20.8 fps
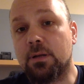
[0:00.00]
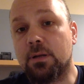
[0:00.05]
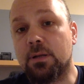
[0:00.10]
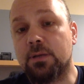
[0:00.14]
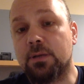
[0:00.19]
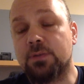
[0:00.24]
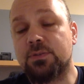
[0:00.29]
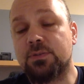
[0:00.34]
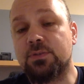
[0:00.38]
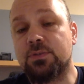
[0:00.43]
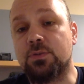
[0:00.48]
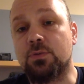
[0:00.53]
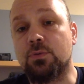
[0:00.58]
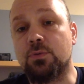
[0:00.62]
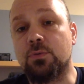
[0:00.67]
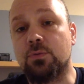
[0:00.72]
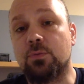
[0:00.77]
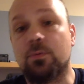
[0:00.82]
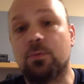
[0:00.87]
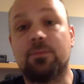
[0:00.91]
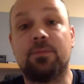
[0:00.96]

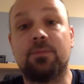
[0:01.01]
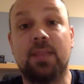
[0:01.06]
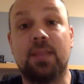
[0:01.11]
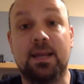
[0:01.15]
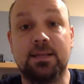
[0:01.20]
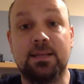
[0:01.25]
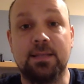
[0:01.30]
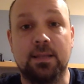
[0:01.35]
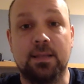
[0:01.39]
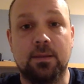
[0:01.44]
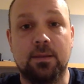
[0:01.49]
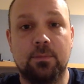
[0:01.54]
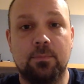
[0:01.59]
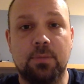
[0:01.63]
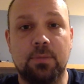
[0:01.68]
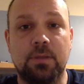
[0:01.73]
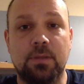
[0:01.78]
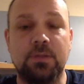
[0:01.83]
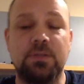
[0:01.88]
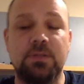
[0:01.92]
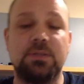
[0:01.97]
student reflecting,
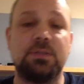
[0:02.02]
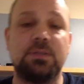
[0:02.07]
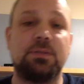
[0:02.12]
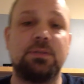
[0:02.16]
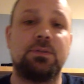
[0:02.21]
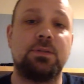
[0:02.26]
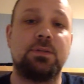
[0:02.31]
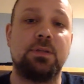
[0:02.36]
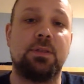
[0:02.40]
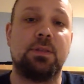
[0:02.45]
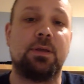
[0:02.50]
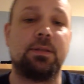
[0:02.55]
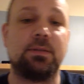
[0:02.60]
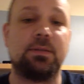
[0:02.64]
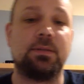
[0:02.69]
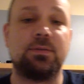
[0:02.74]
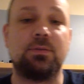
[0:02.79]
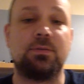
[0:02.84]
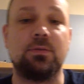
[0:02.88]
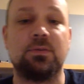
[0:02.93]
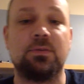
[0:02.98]
because she thought
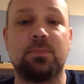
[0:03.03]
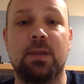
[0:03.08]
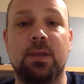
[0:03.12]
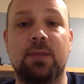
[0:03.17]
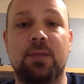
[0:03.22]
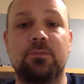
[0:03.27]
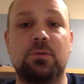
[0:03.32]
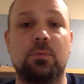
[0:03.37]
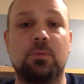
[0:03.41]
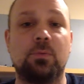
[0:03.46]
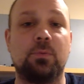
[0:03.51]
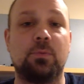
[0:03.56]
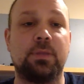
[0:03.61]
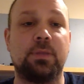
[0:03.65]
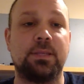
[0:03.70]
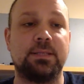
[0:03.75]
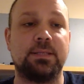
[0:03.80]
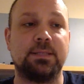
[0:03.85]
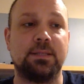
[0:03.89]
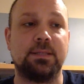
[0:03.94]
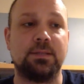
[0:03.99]
the students might have trouble with
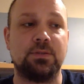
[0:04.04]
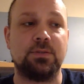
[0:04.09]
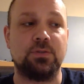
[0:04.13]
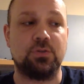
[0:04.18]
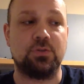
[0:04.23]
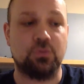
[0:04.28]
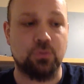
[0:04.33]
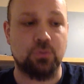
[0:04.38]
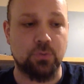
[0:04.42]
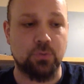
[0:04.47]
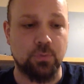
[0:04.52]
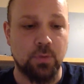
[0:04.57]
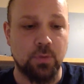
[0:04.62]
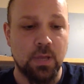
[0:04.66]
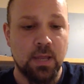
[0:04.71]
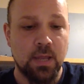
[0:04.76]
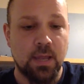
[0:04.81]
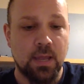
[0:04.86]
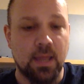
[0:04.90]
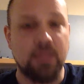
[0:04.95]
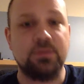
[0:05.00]
this, and this is true.
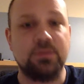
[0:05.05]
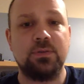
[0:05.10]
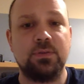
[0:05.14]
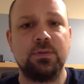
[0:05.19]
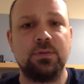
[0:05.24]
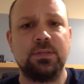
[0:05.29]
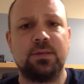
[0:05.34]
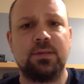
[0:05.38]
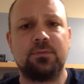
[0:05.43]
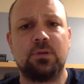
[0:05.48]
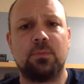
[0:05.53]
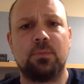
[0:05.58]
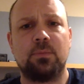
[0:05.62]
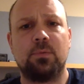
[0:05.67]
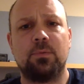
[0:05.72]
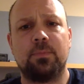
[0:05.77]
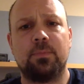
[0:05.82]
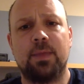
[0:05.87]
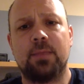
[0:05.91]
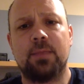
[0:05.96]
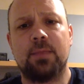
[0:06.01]
And students have trouble
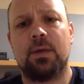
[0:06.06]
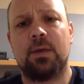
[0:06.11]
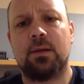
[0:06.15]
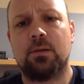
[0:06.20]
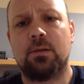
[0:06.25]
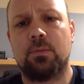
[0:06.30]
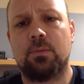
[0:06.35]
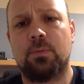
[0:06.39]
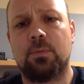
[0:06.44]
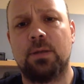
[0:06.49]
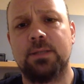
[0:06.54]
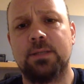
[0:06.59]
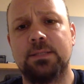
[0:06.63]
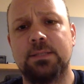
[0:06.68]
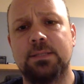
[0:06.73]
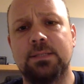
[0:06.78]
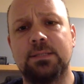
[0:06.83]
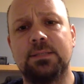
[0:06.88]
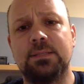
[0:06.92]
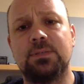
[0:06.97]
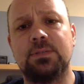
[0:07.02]
with mathematical
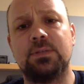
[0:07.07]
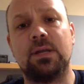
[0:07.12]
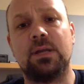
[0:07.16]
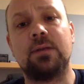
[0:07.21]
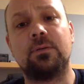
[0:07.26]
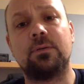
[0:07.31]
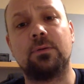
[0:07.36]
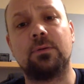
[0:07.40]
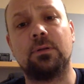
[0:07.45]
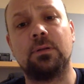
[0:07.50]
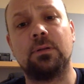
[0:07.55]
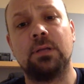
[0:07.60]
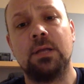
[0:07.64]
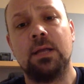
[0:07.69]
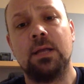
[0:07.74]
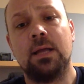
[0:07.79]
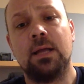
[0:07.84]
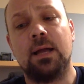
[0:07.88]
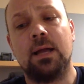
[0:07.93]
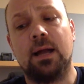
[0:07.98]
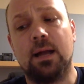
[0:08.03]
processes in general
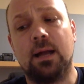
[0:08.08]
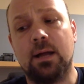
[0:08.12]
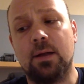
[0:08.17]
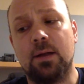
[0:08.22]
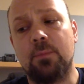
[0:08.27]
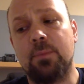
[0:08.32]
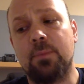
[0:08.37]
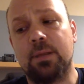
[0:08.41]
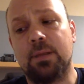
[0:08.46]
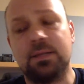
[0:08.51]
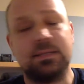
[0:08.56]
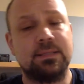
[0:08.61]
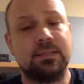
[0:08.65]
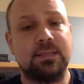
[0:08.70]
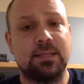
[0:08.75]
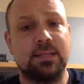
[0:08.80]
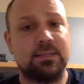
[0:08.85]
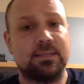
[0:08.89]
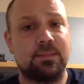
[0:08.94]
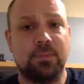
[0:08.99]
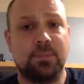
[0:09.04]
because it's
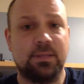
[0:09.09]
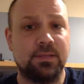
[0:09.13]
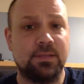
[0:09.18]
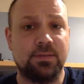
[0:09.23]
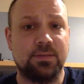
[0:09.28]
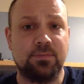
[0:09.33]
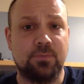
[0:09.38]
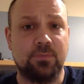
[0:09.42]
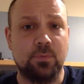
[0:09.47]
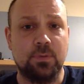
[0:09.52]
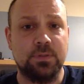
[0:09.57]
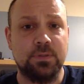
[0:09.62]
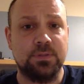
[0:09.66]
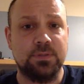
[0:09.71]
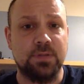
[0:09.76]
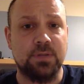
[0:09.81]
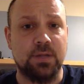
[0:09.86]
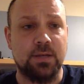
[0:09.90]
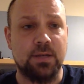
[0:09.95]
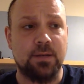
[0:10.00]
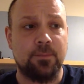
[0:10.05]
not something that's
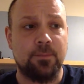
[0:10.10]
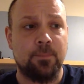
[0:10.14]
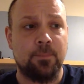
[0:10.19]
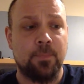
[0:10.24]
focused on.